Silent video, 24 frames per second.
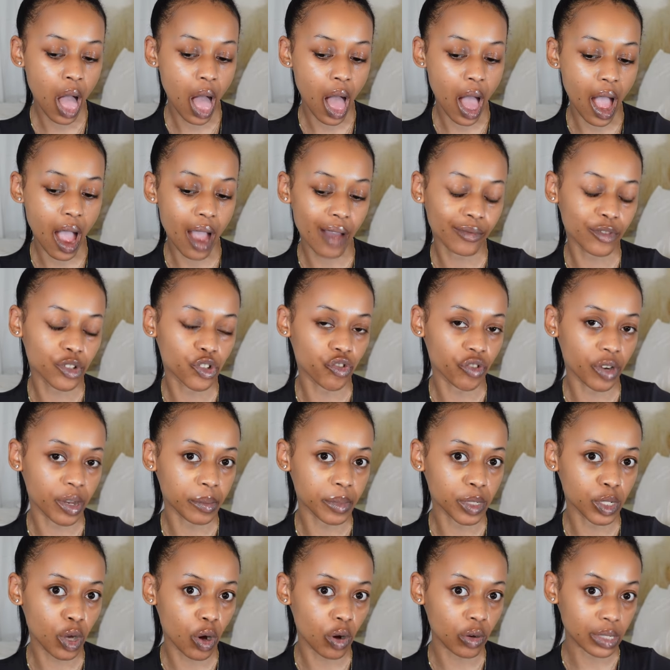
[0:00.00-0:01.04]
I have
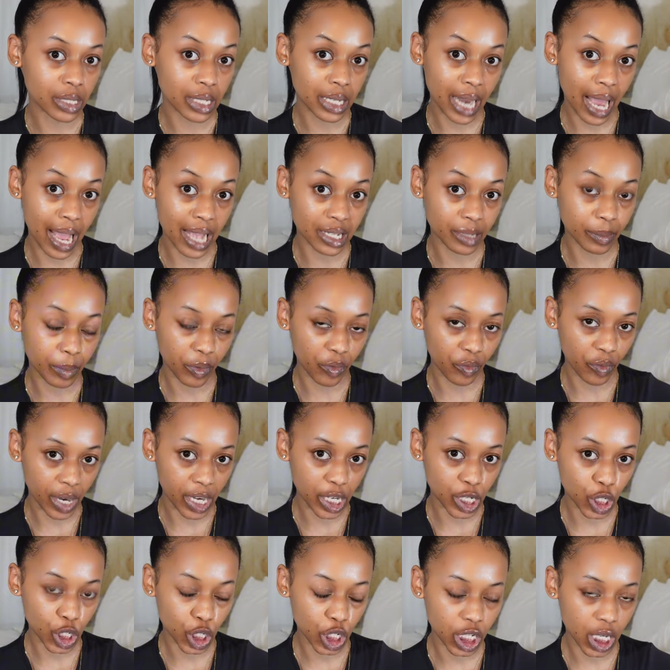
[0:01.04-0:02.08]
dreams, goals, and
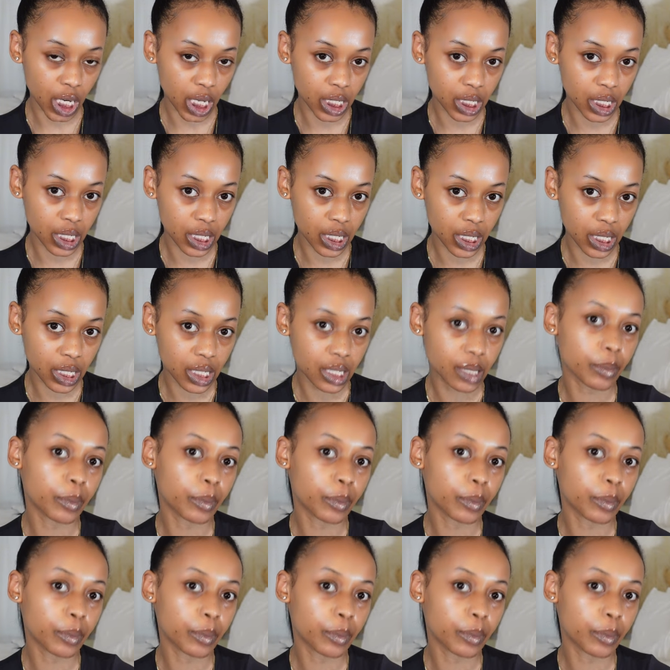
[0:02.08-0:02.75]
aspirations,